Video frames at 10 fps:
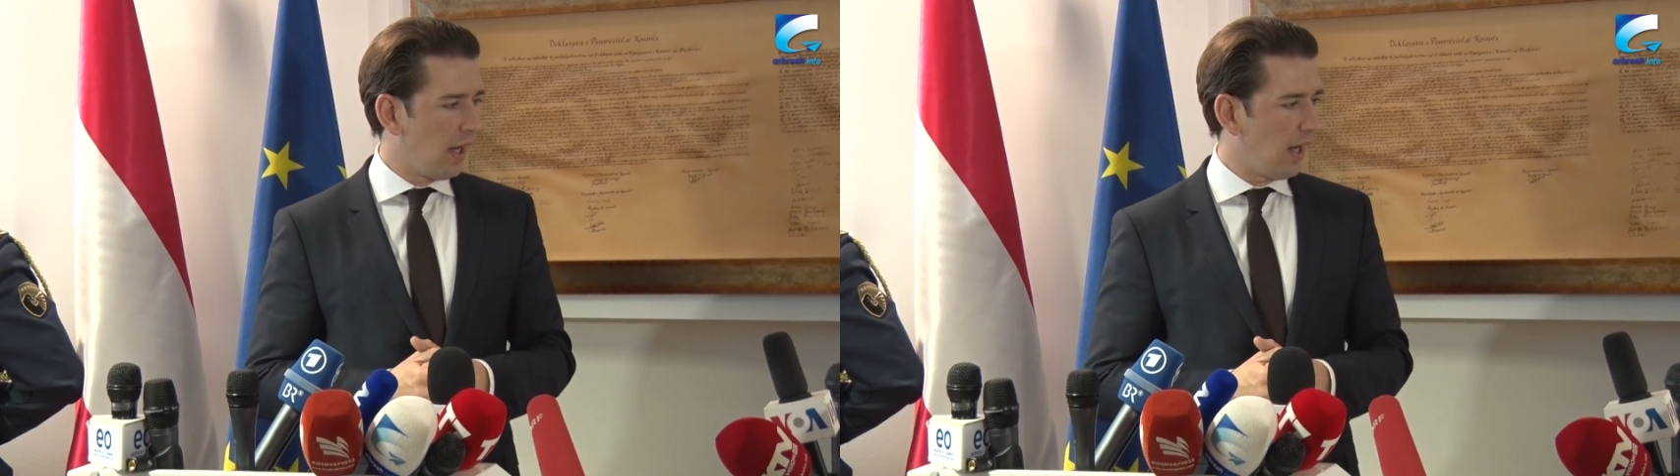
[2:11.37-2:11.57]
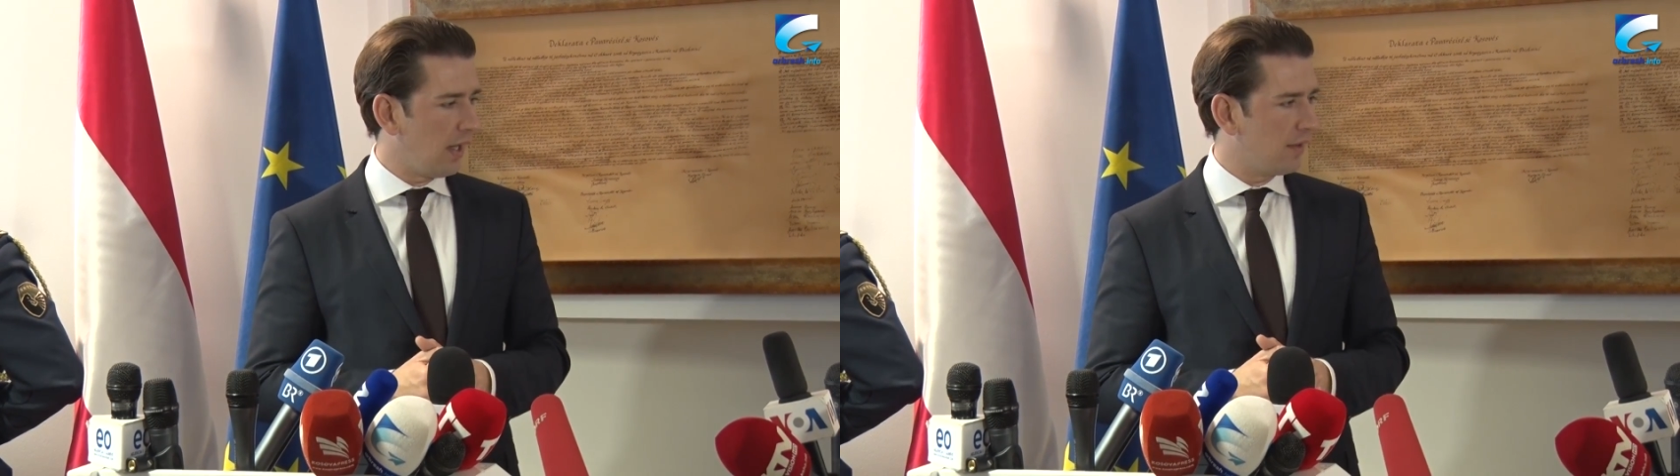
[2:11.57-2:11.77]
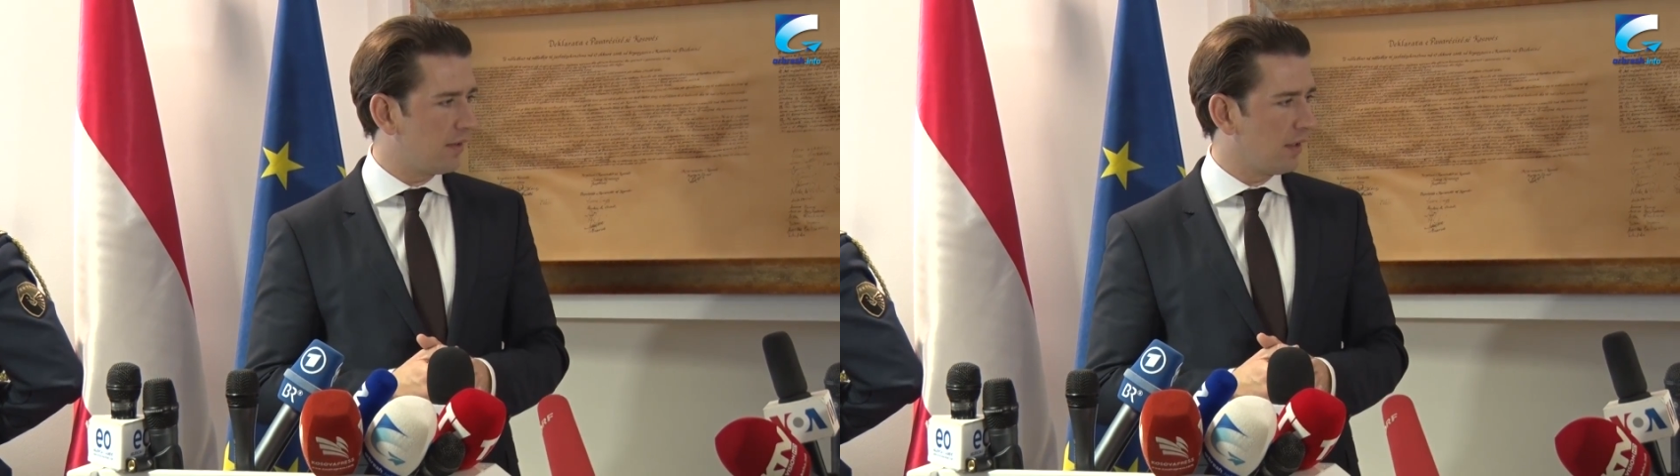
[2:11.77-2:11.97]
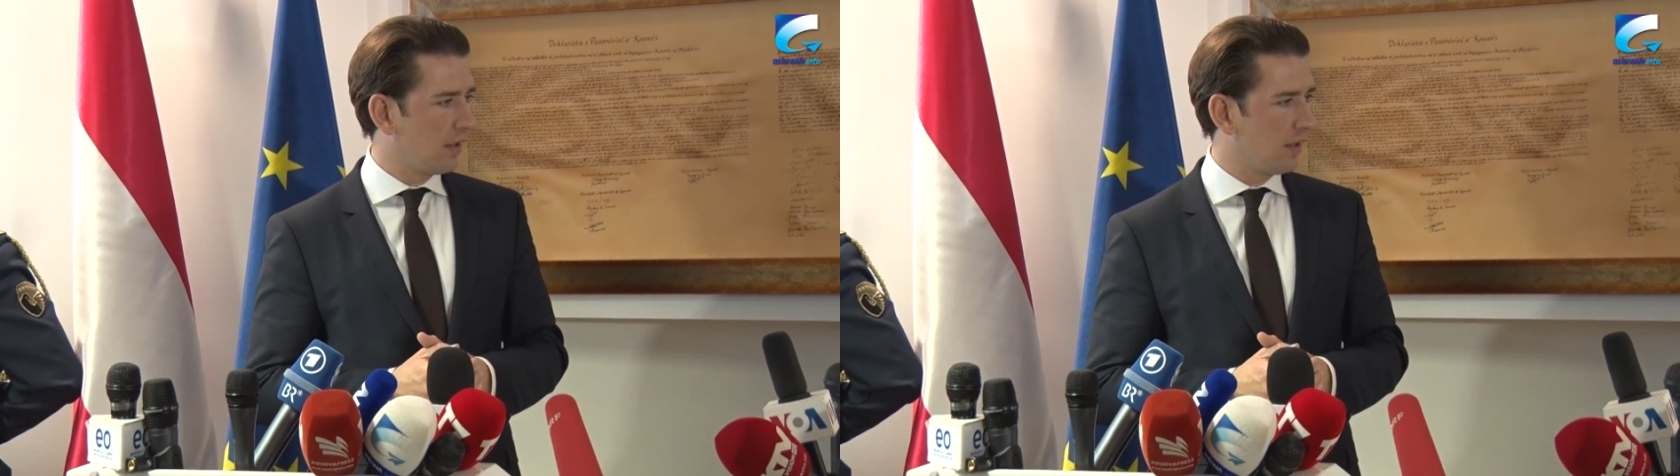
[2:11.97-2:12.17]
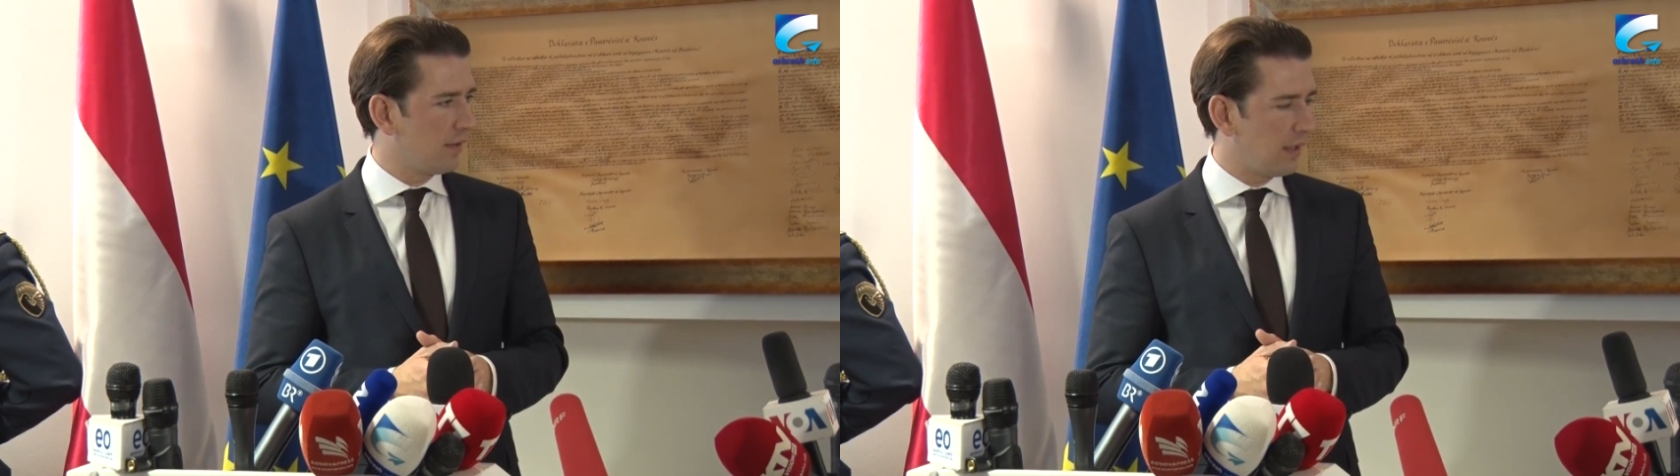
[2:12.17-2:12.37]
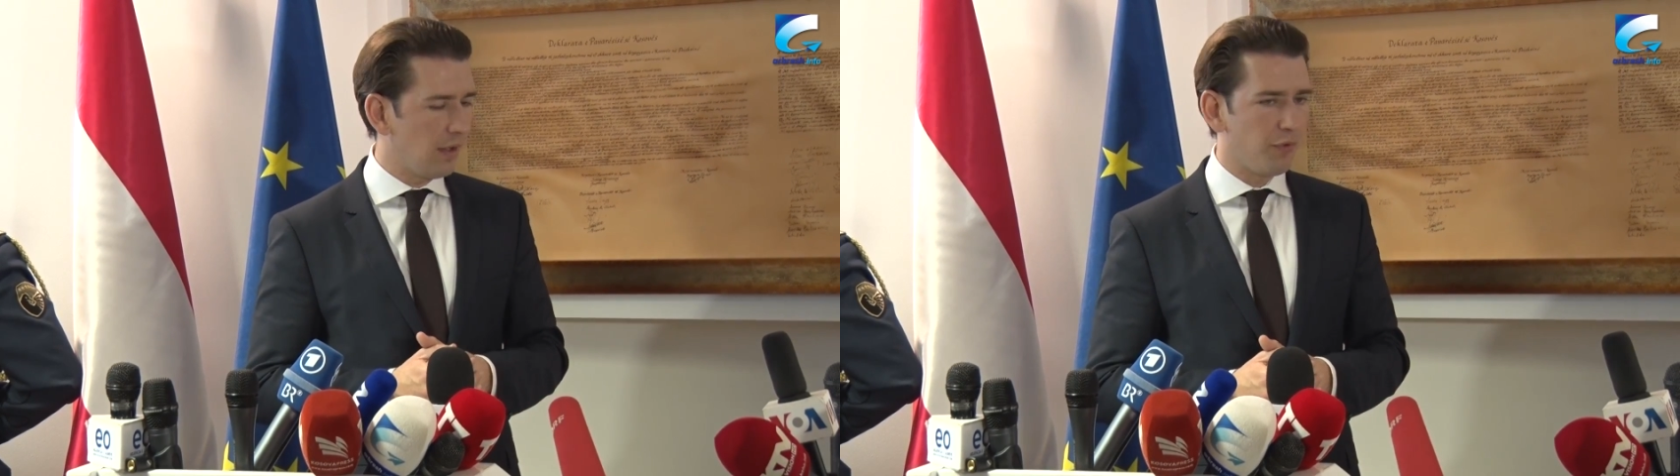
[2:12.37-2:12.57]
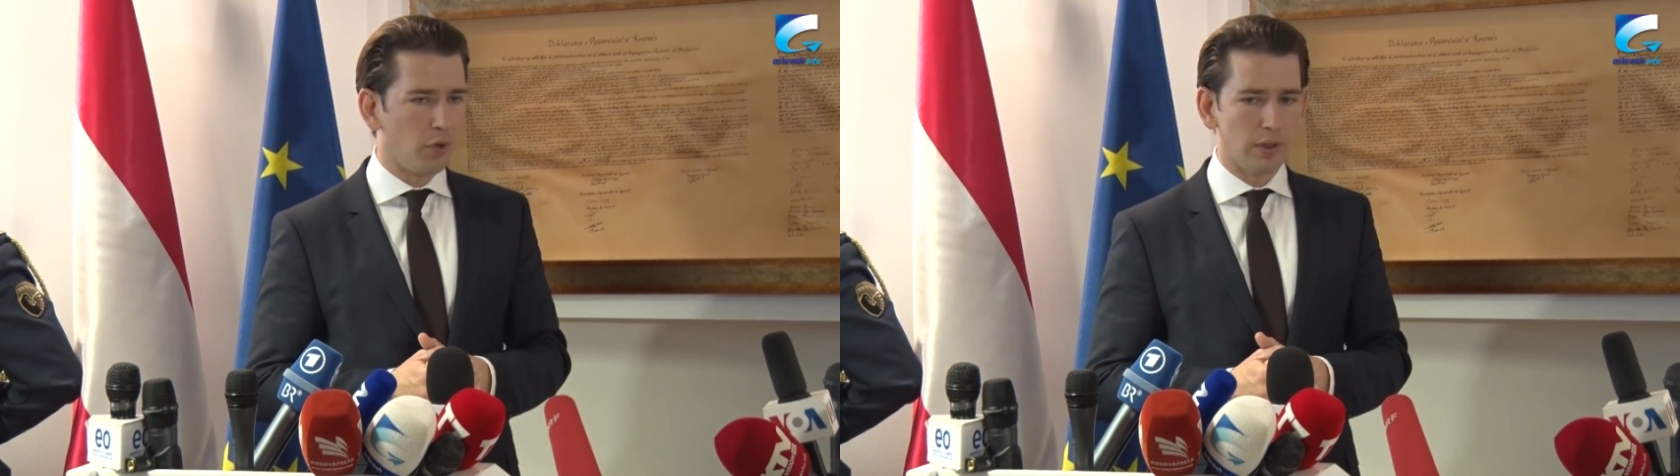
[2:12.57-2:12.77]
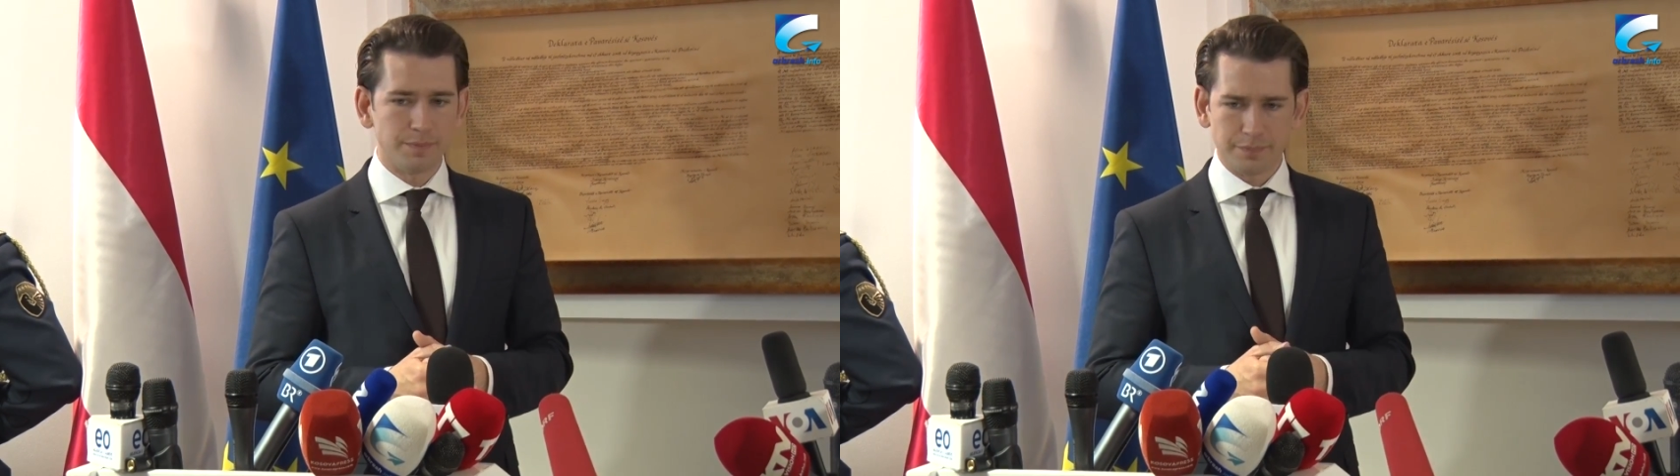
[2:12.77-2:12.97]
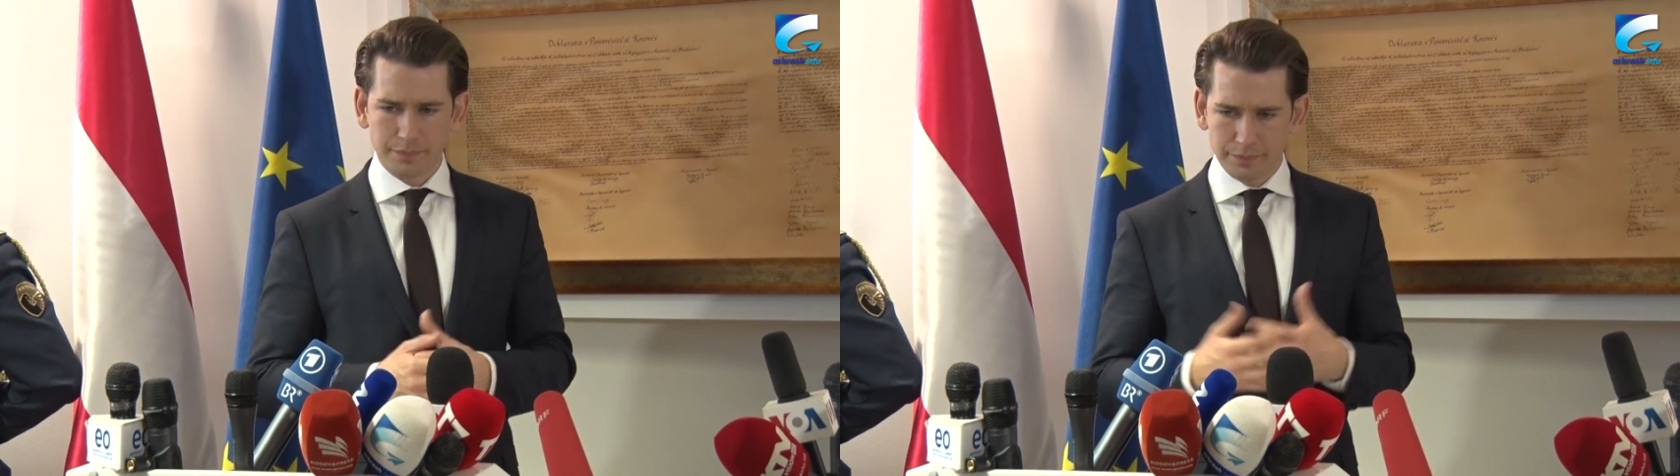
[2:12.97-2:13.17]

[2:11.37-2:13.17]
And uh, therefore,